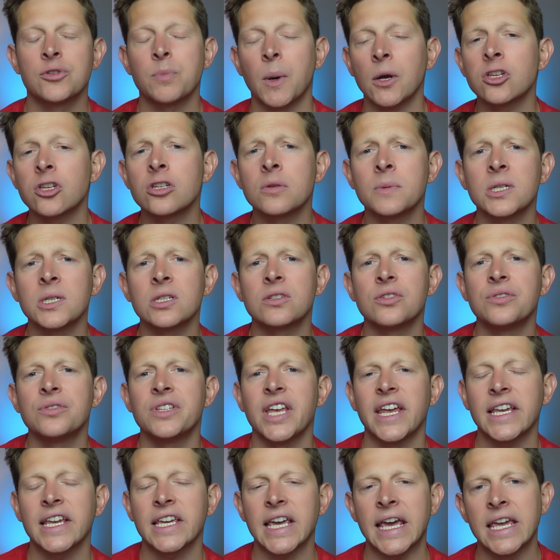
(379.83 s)
possible to
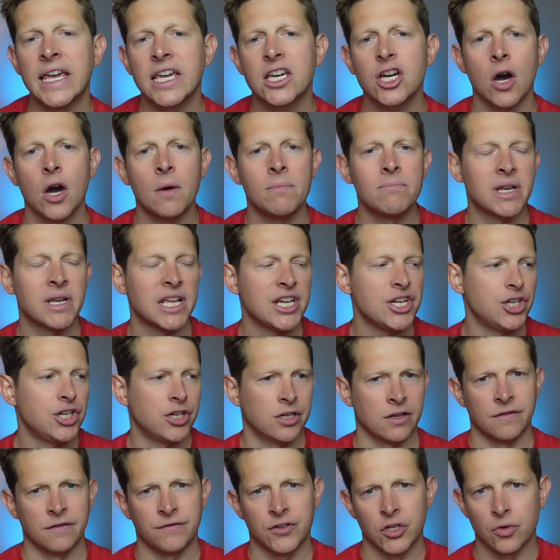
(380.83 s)
take a combination
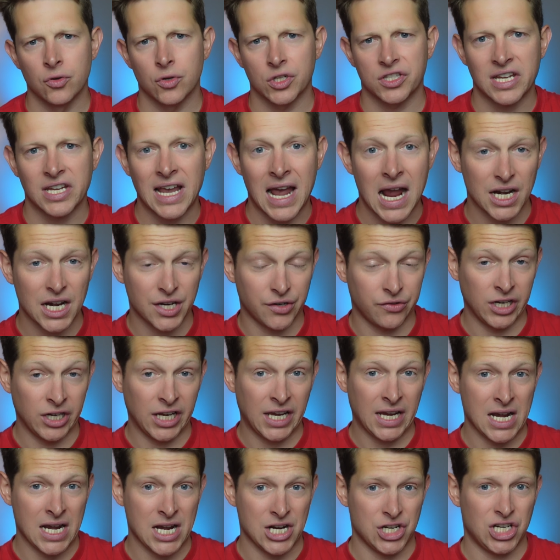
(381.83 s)
of your tax-free
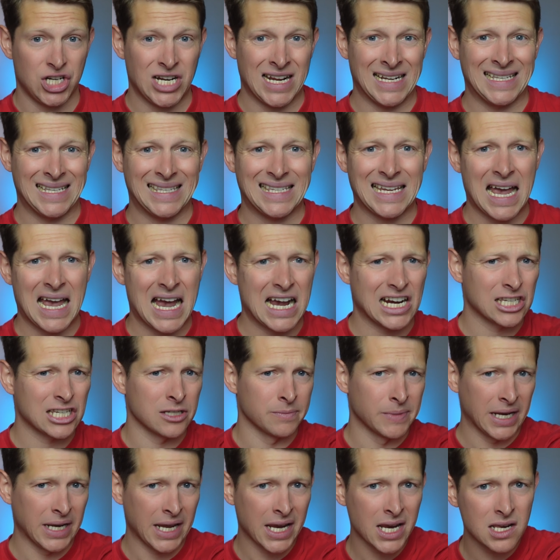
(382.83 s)
cash and
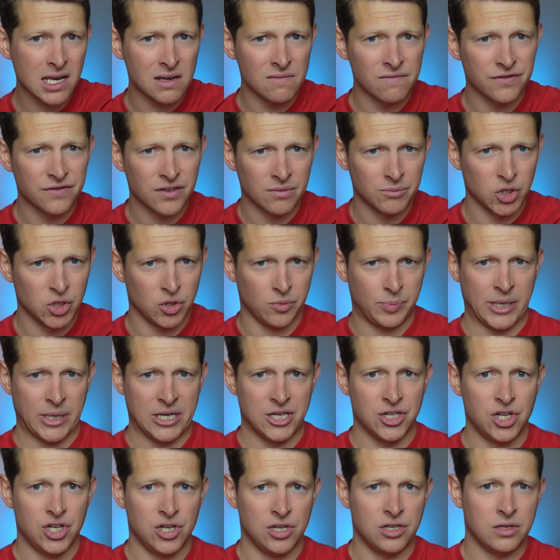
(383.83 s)
taxable income from your
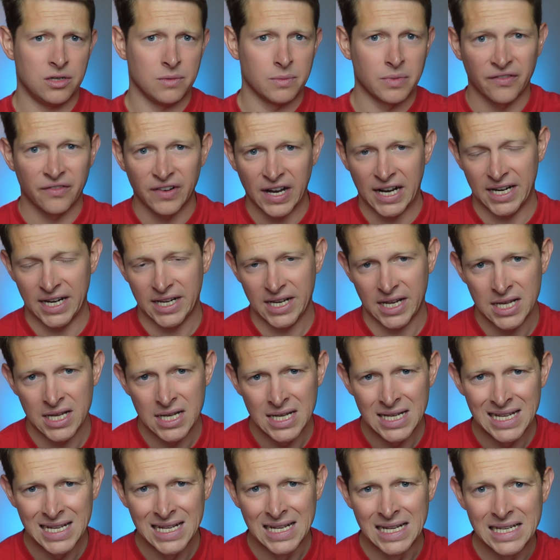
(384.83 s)
pension to provide a
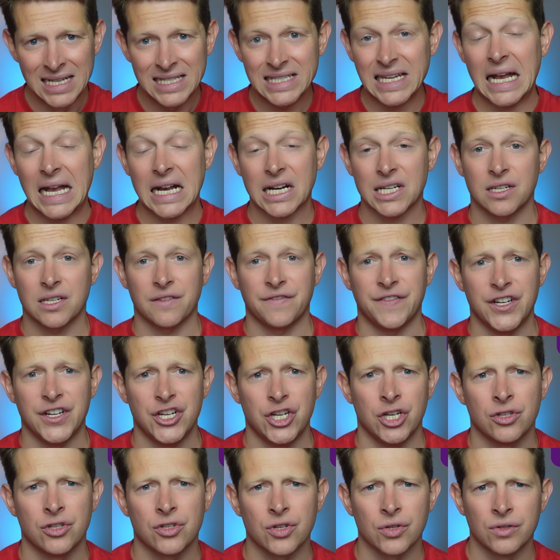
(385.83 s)

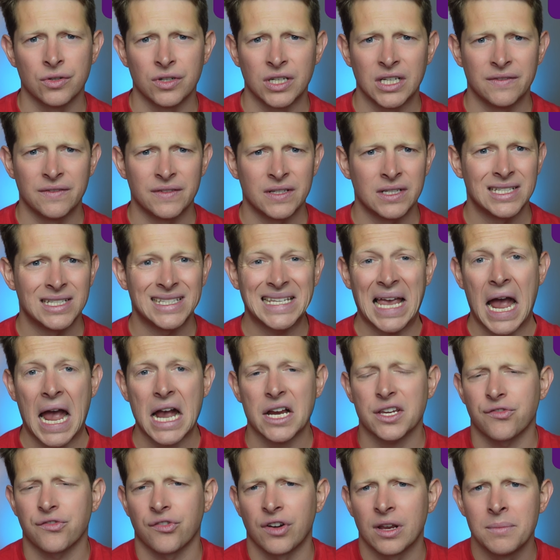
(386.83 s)
tax-efficient or even
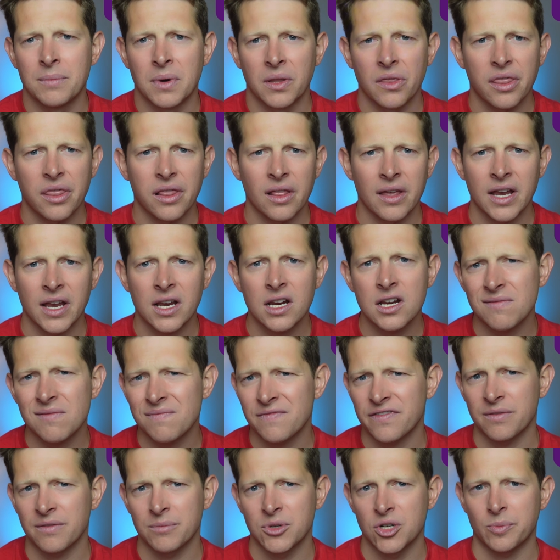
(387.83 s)
tax-free monthly income
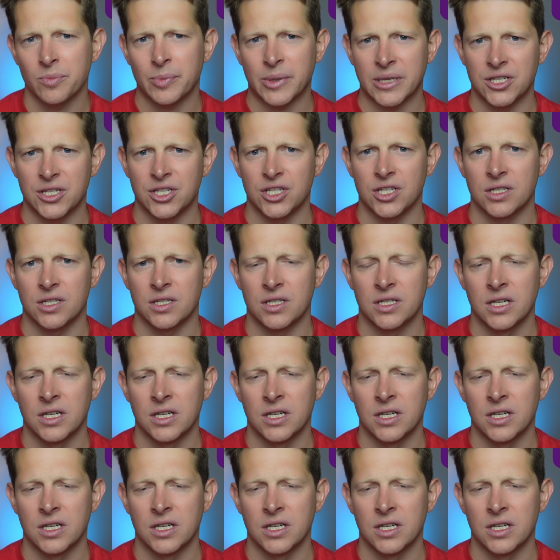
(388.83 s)
from your pension.